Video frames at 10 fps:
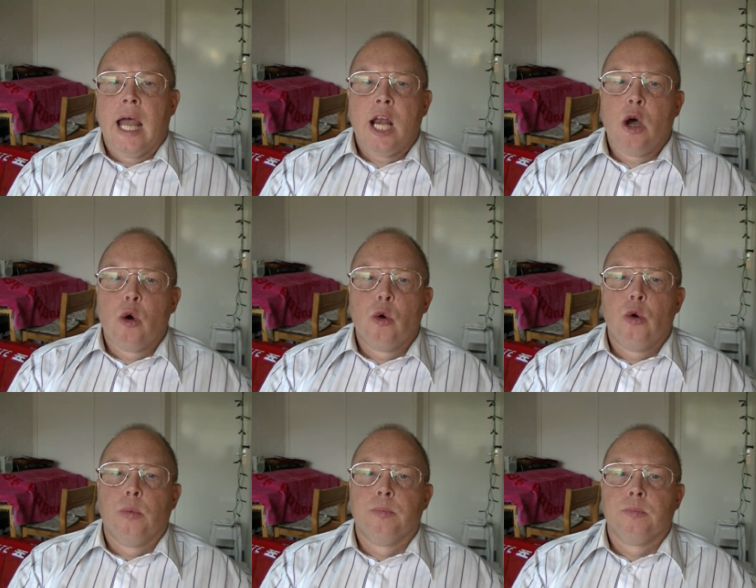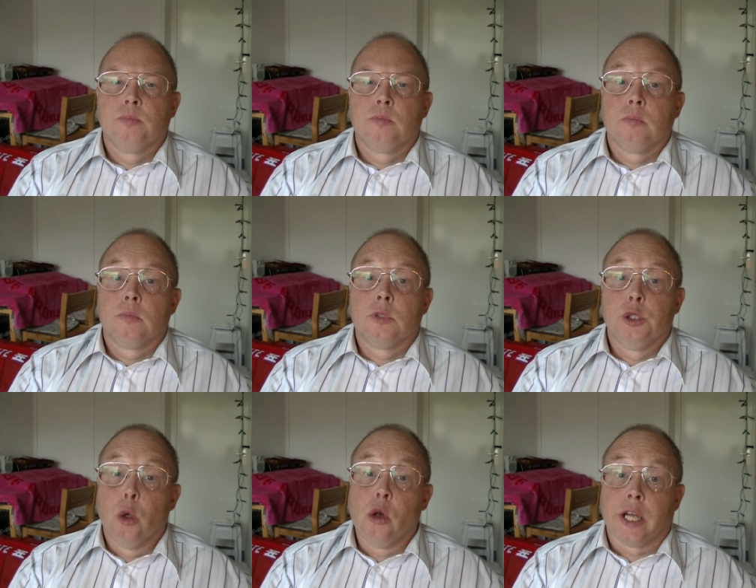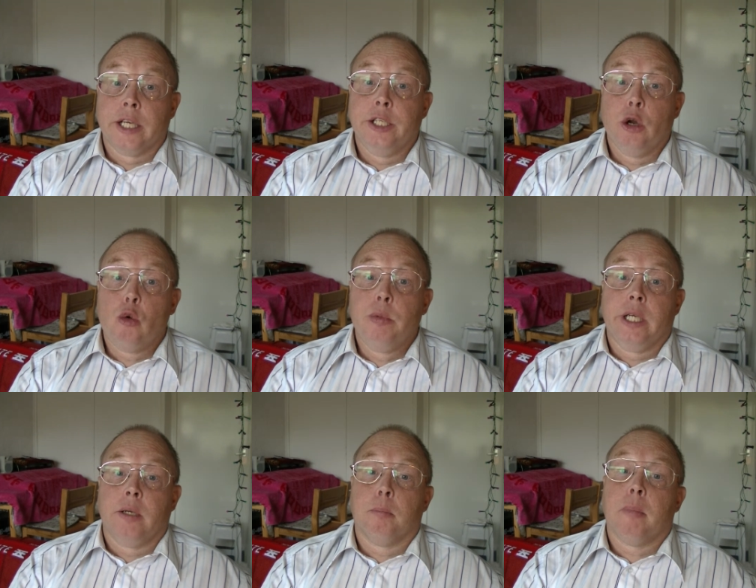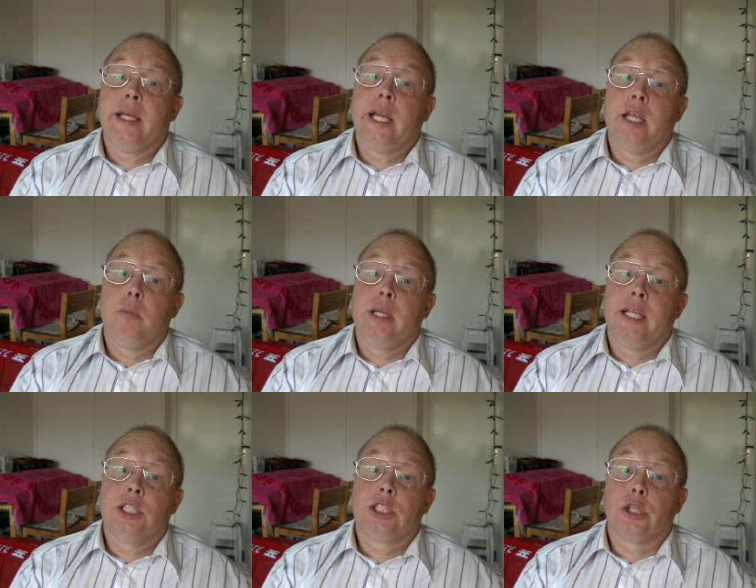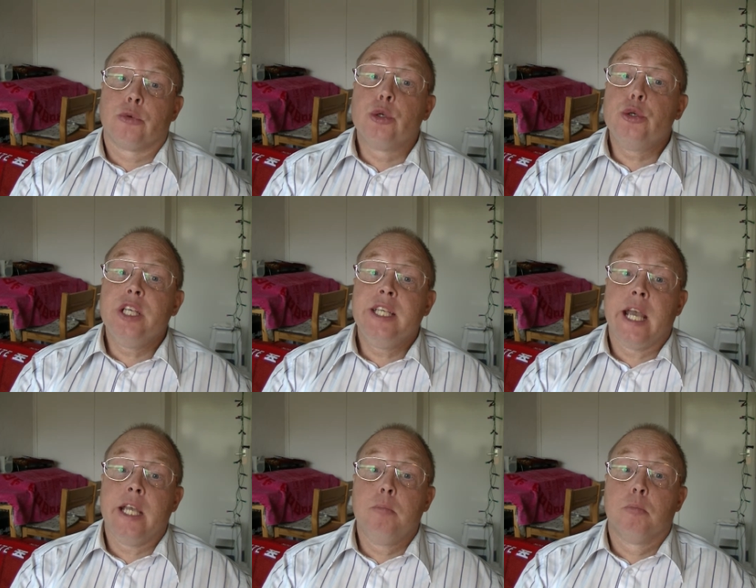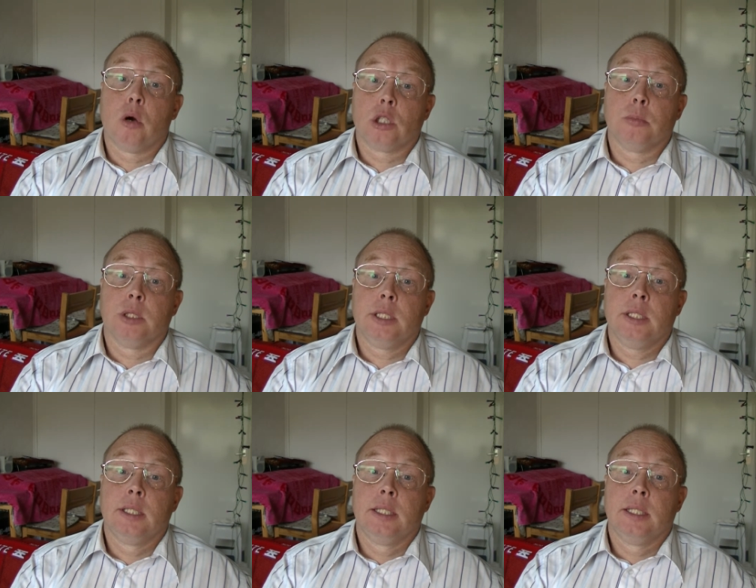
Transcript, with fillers: Hello! You already know me. My name is Rudy J. Boxman.